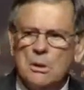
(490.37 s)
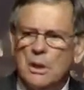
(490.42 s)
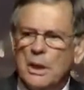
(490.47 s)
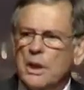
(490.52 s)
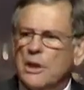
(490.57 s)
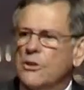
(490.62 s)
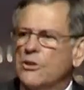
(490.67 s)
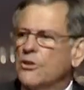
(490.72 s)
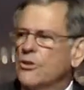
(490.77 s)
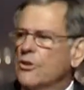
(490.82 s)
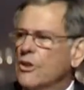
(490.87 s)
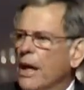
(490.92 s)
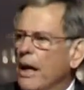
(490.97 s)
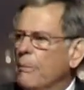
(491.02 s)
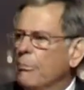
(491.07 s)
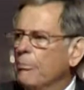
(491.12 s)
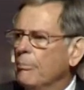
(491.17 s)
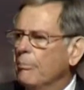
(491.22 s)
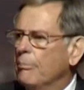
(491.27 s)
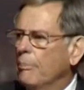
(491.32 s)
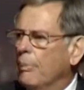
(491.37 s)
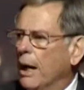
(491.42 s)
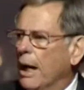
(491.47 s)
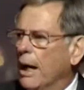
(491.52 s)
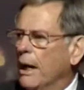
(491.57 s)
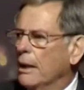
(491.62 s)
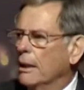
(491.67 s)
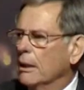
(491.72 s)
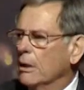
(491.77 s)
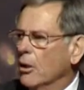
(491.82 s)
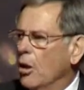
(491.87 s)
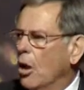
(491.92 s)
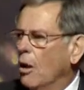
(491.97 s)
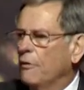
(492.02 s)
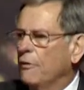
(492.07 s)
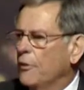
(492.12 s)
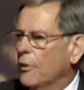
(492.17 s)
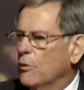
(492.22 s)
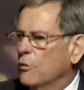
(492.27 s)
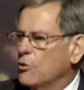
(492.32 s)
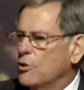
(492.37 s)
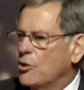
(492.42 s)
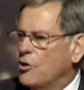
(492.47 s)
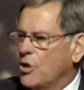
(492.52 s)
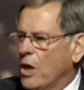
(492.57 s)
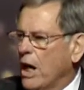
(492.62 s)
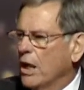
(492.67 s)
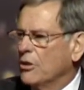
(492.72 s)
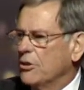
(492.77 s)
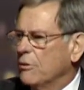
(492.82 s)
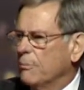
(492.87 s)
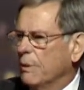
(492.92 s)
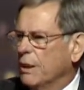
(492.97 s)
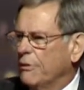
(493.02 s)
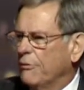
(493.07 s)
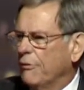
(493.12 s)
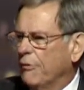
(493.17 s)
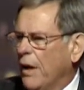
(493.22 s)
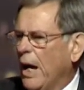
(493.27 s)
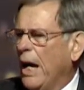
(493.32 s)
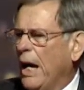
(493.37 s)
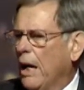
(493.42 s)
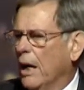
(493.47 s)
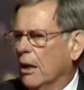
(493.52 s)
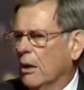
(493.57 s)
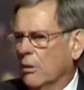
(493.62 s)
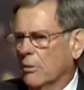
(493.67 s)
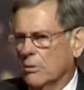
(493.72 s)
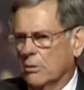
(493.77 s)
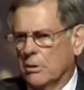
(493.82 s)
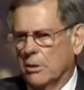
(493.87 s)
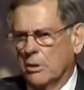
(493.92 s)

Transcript: except by lawful judgment found